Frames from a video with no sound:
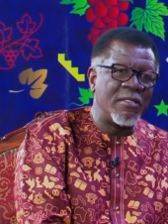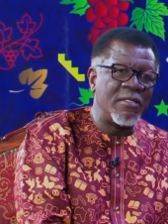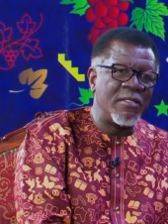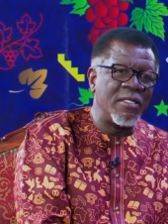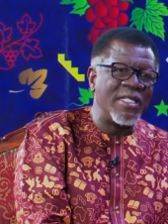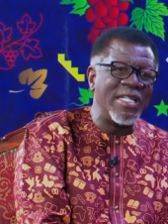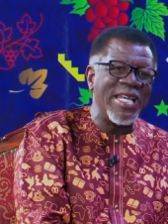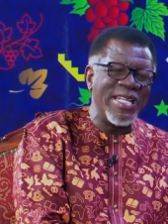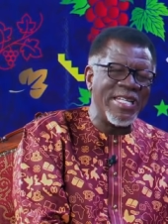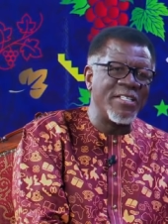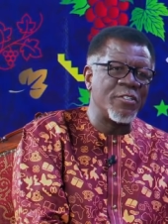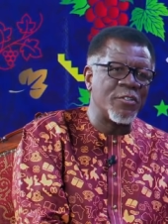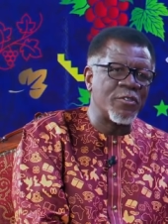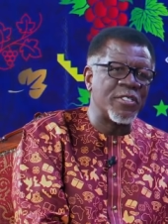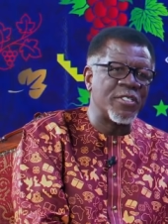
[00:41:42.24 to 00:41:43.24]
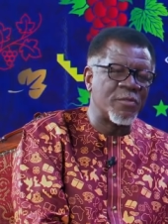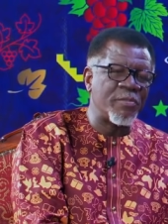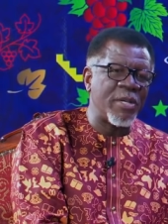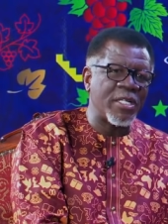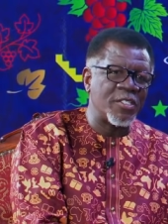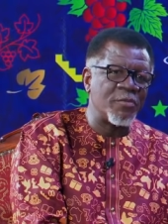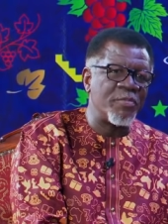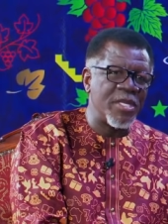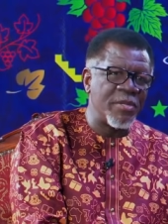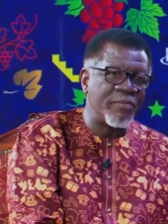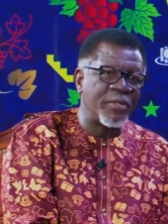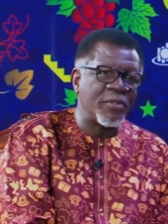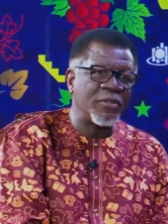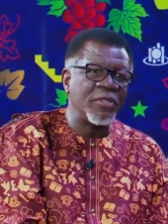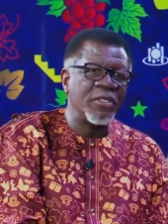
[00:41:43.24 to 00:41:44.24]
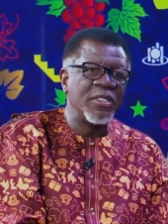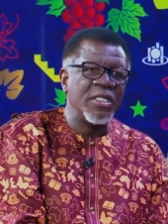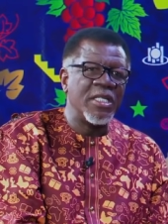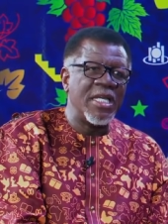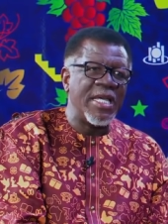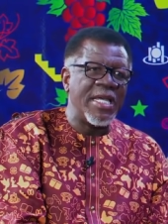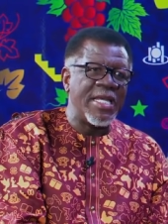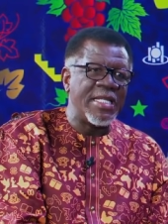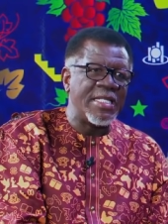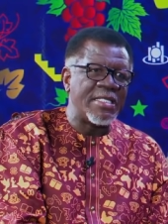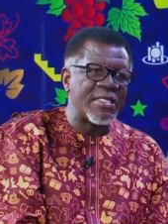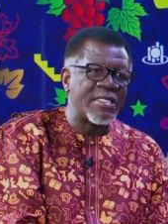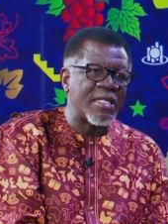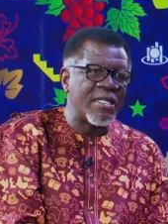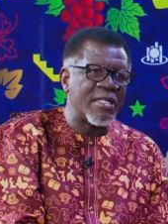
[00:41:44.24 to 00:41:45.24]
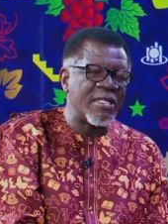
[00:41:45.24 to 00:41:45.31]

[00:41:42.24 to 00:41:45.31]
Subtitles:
Learning to respect people is